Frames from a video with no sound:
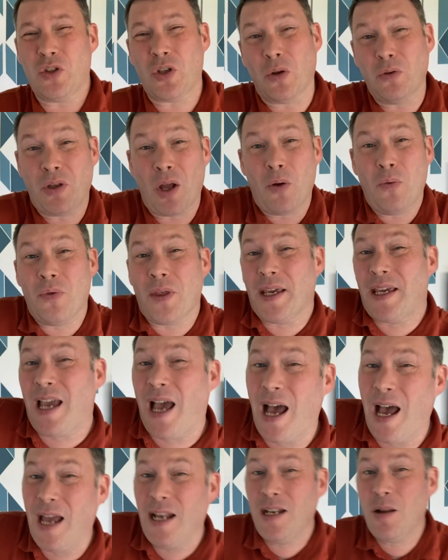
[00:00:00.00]
so don't they
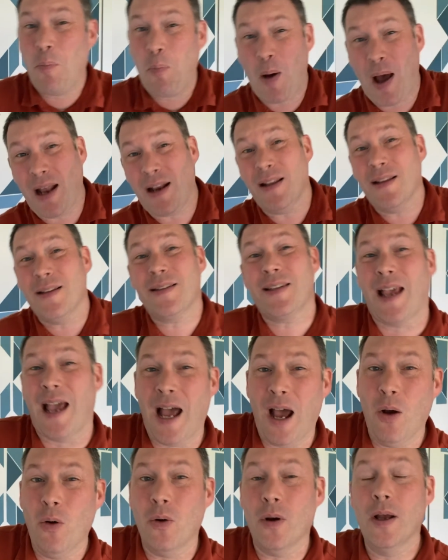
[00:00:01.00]
kind of balance
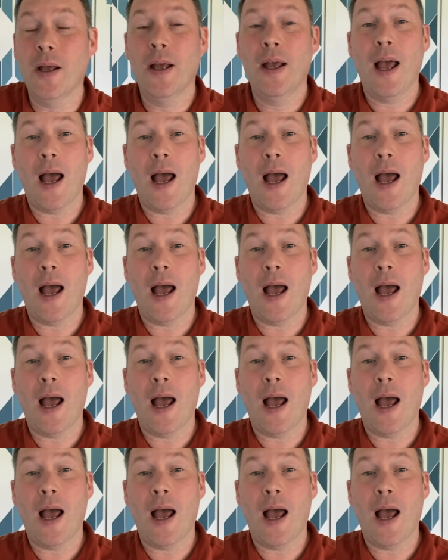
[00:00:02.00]
out?